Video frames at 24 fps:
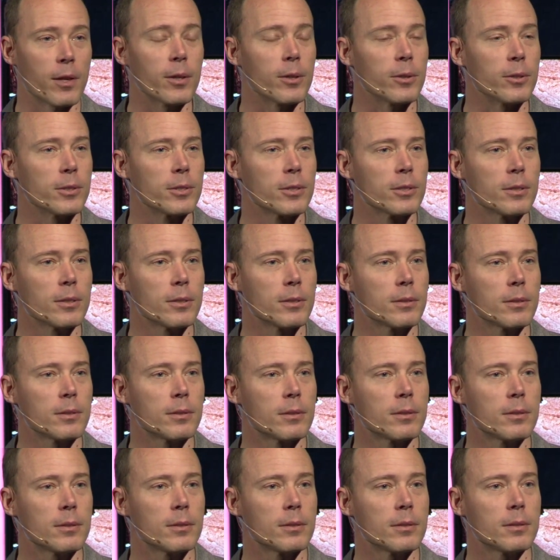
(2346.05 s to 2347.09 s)
those.
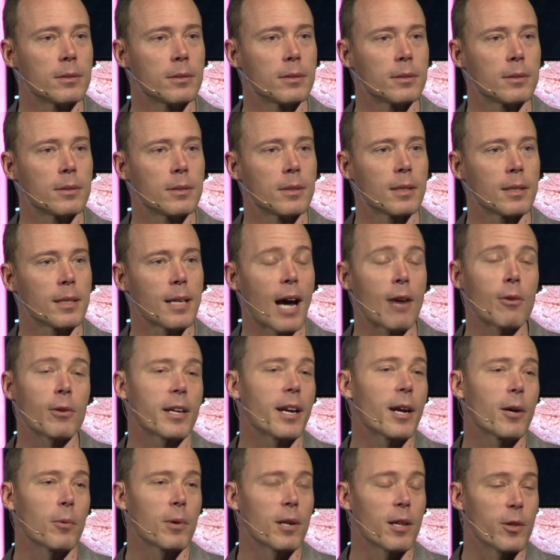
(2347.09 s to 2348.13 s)
I don't
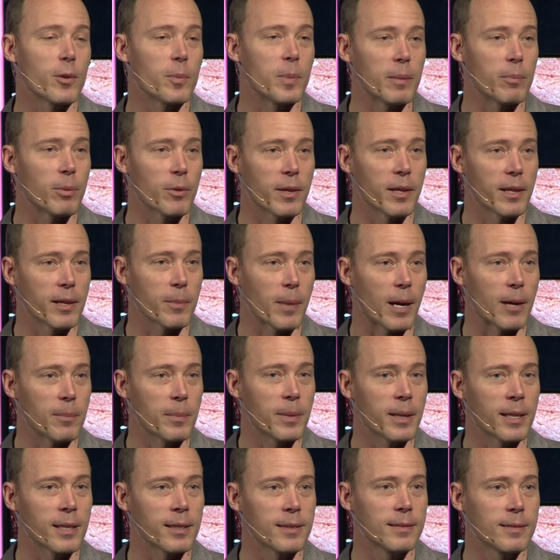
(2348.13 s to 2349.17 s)
care what other people think about
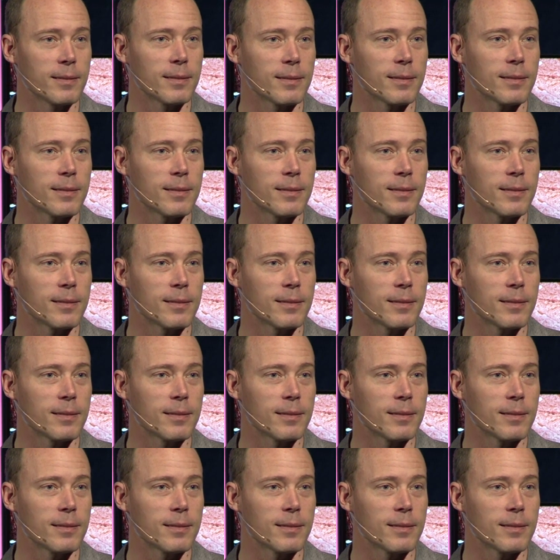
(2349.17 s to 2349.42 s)
me.